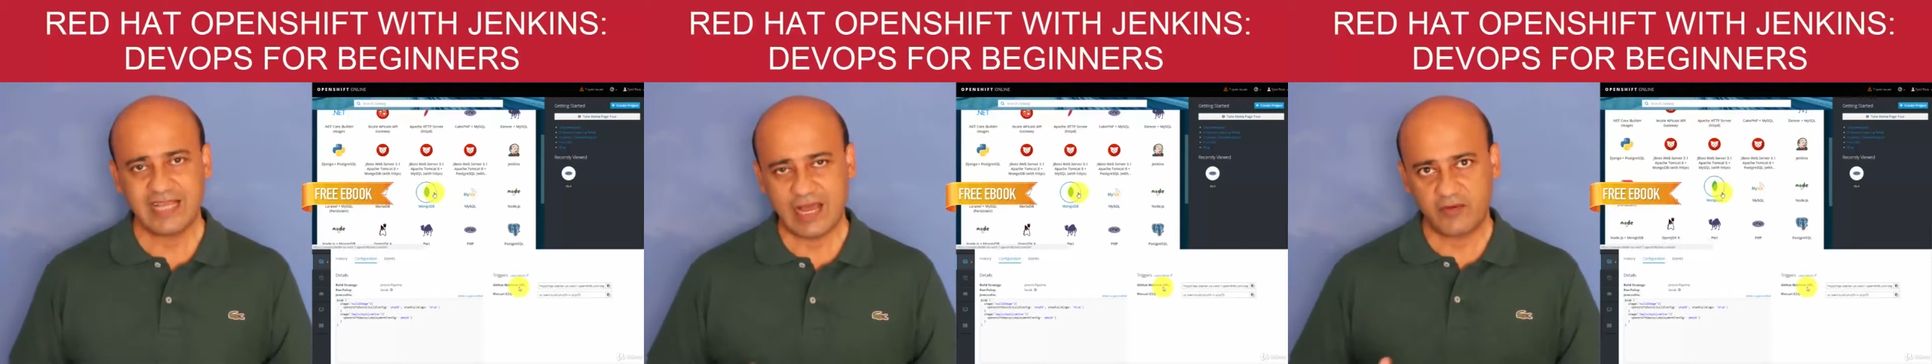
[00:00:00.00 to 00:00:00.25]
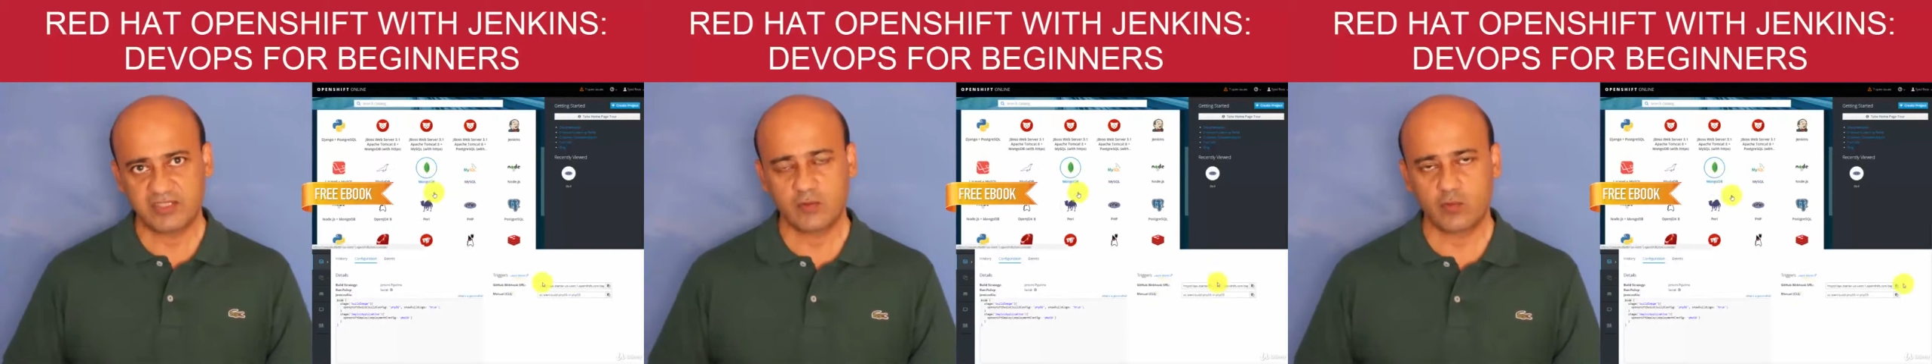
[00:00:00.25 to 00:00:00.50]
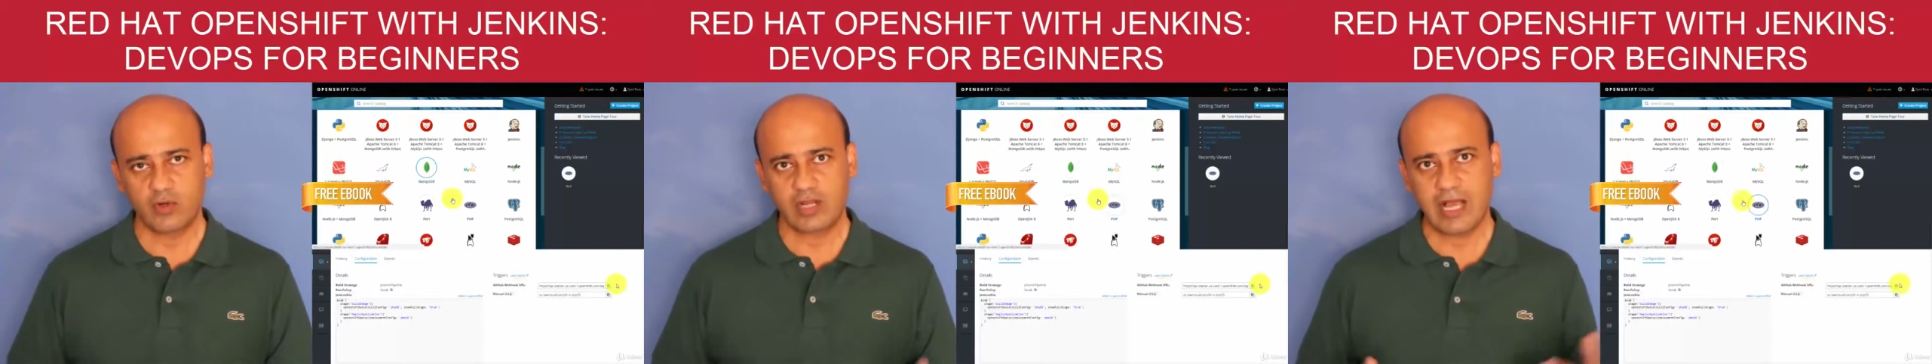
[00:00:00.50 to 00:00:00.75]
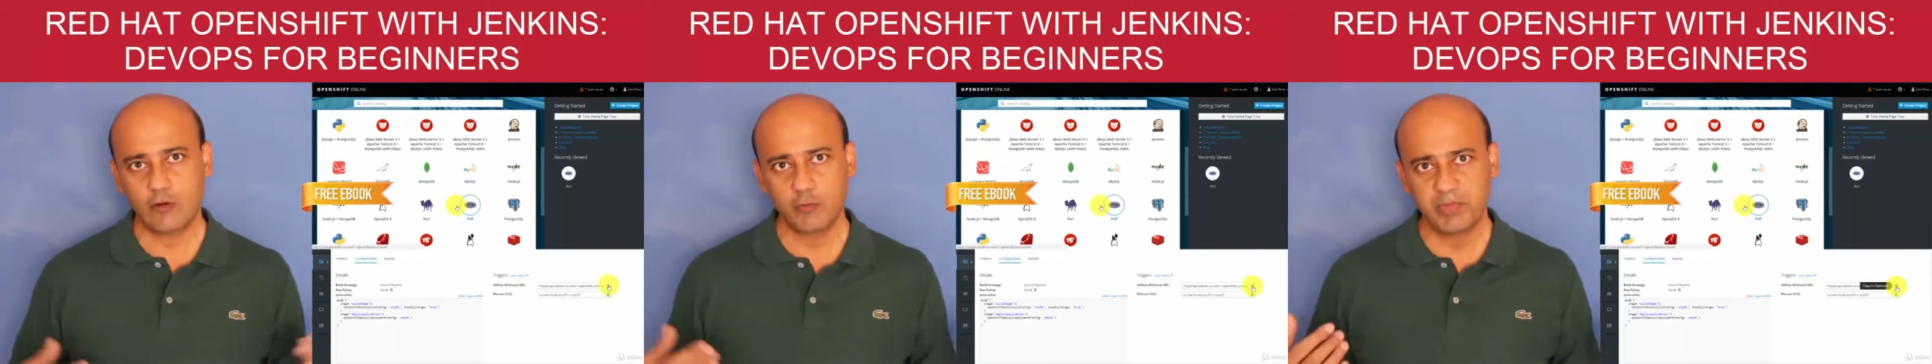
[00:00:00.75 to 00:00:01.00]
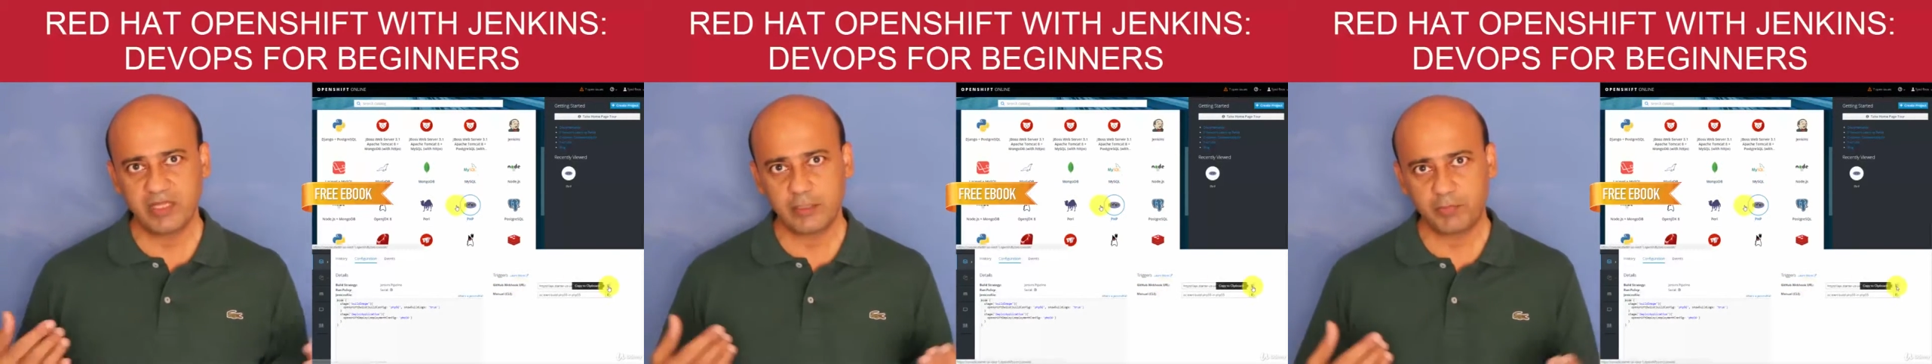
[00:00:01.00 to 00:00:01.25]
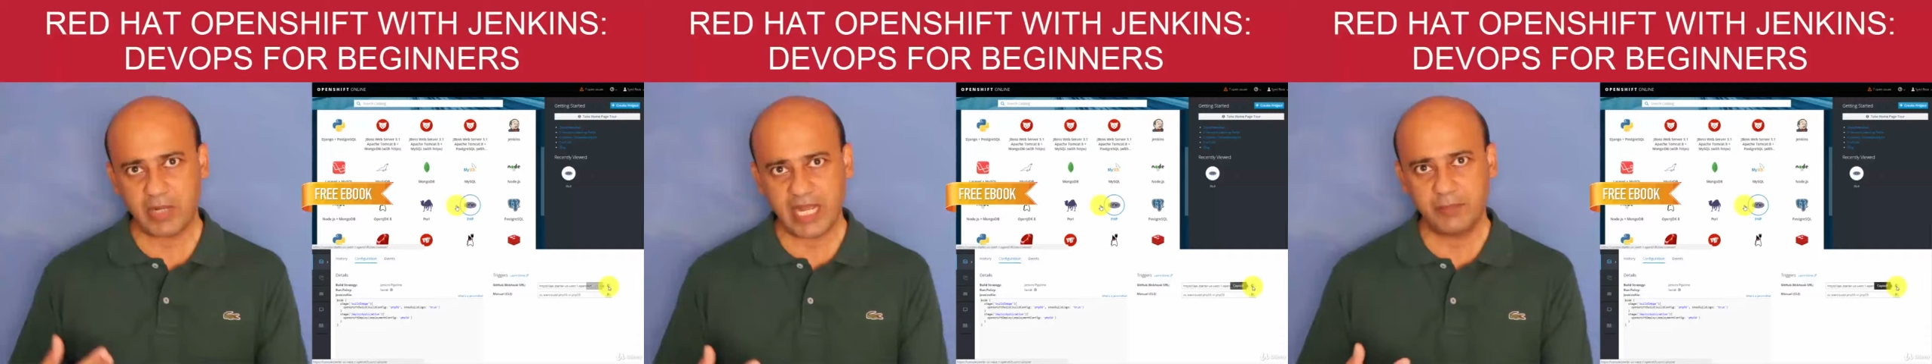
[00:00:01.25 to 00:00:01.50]
how does it work, how to build a
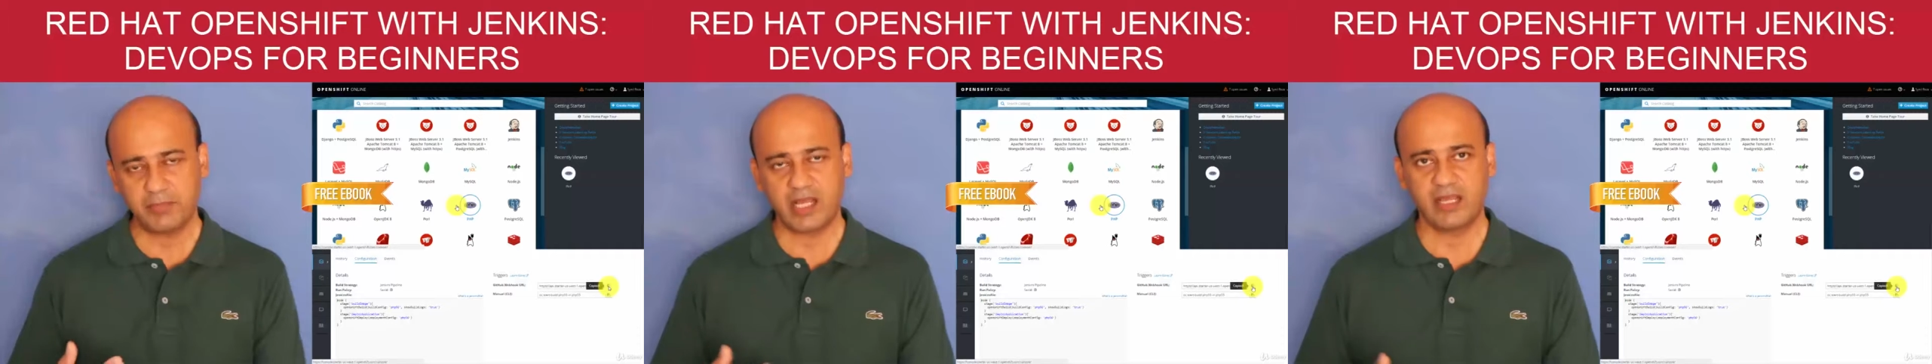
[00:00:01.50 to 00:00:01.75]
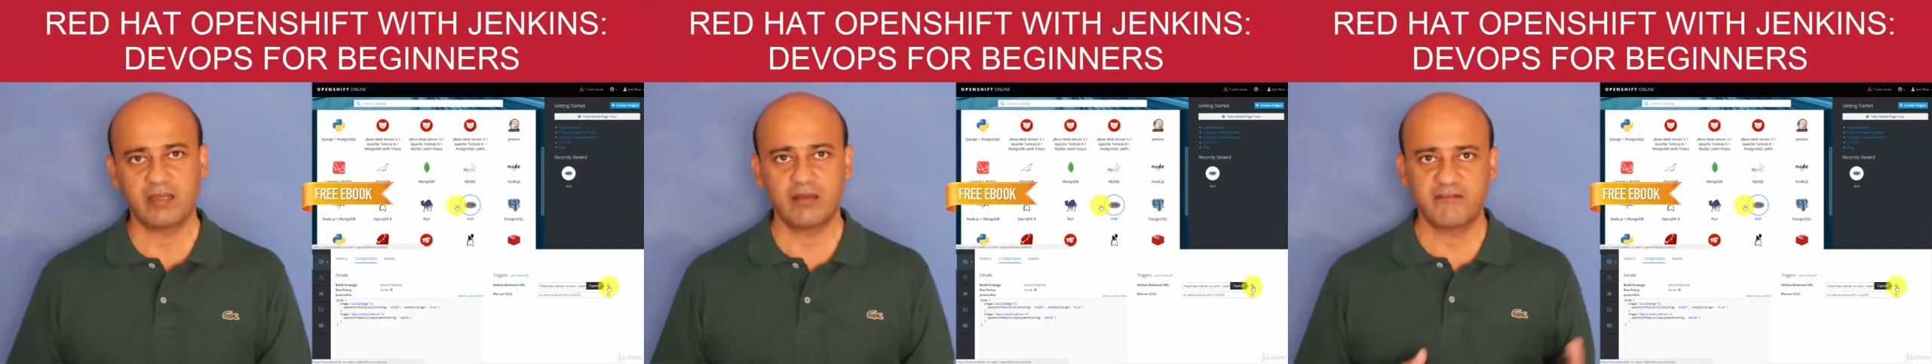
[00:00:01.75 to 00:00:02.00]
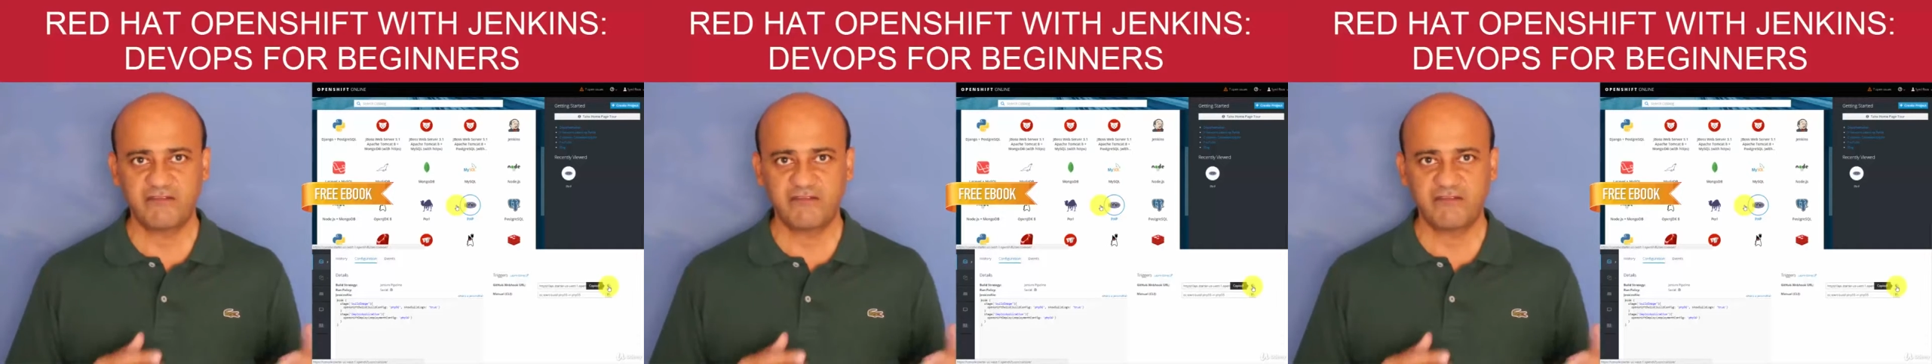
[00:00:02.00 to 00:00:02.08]
pipeline